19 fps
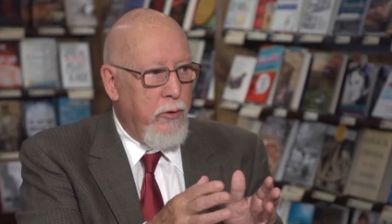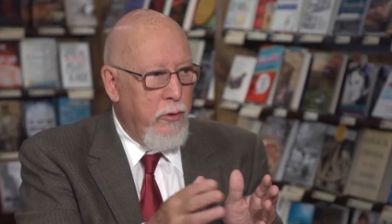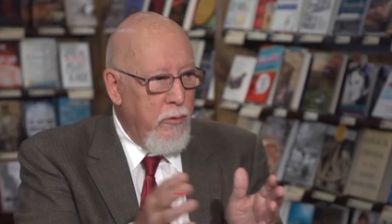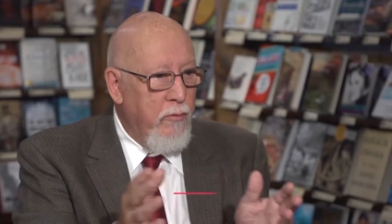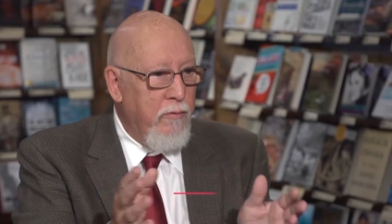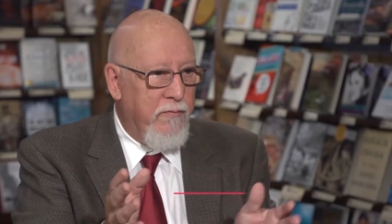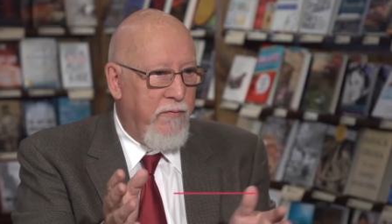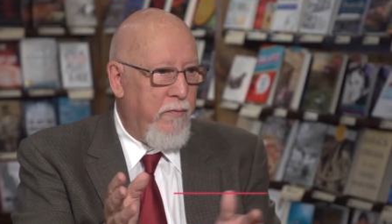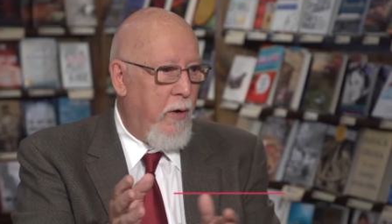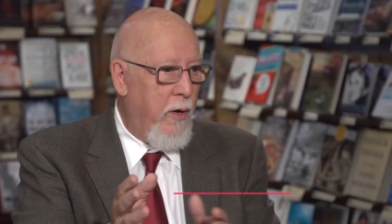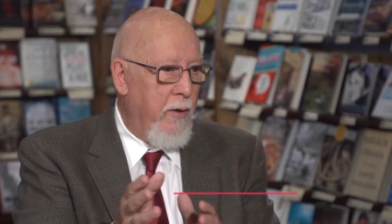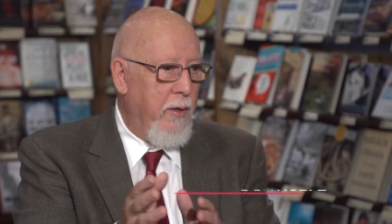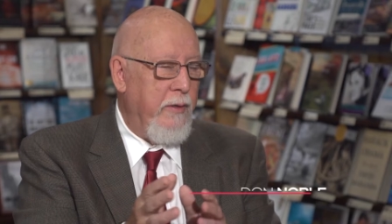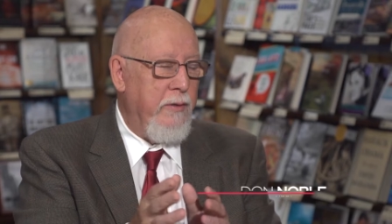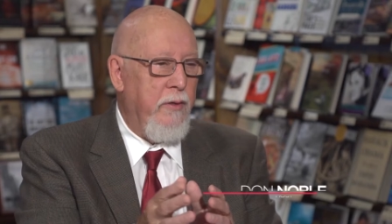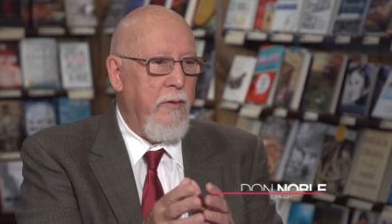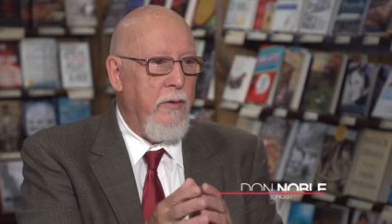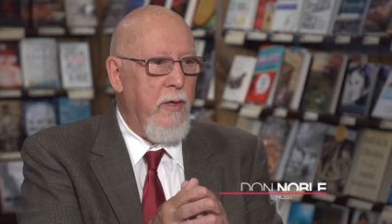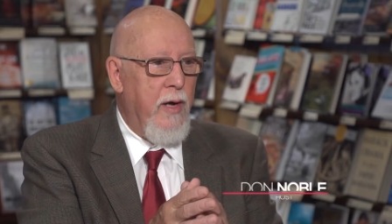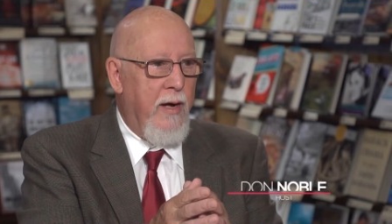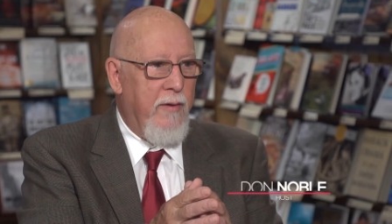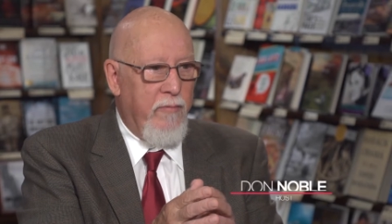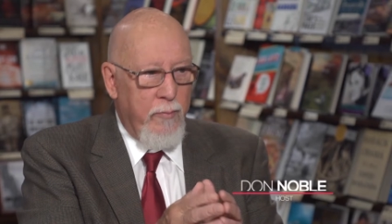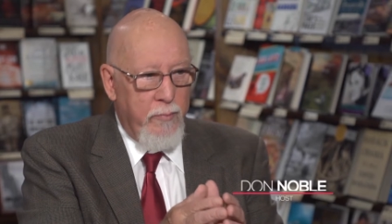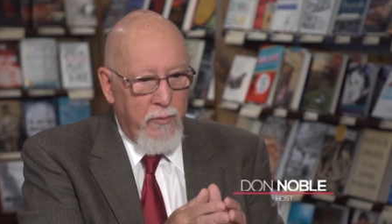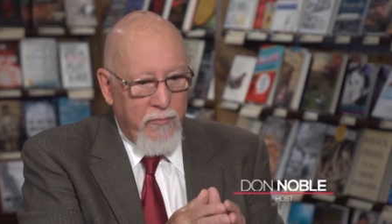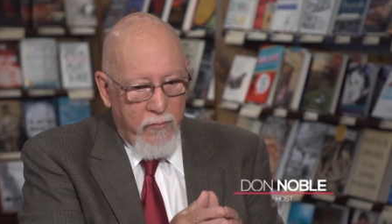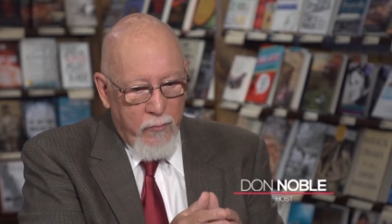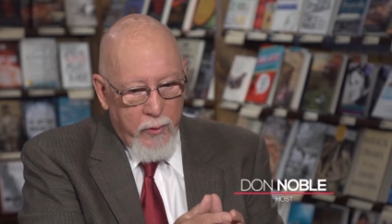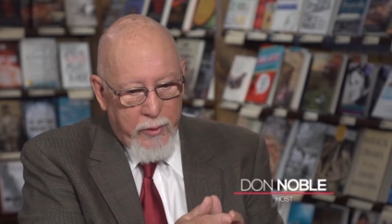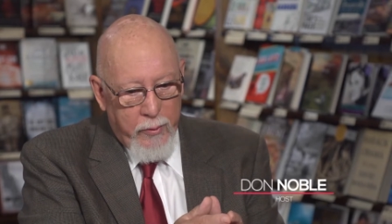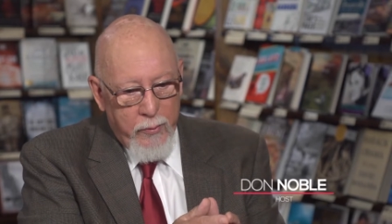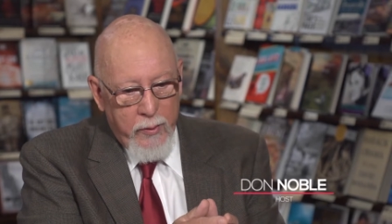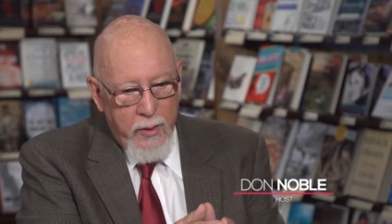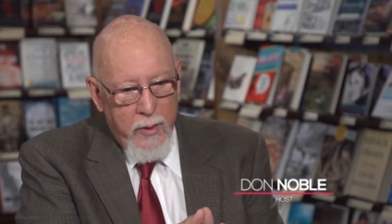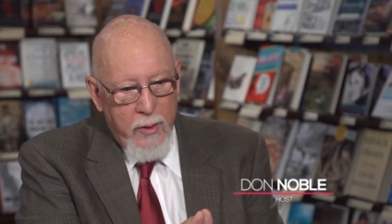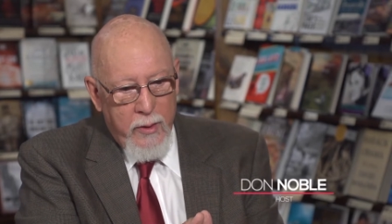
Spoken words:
too far into the novel before you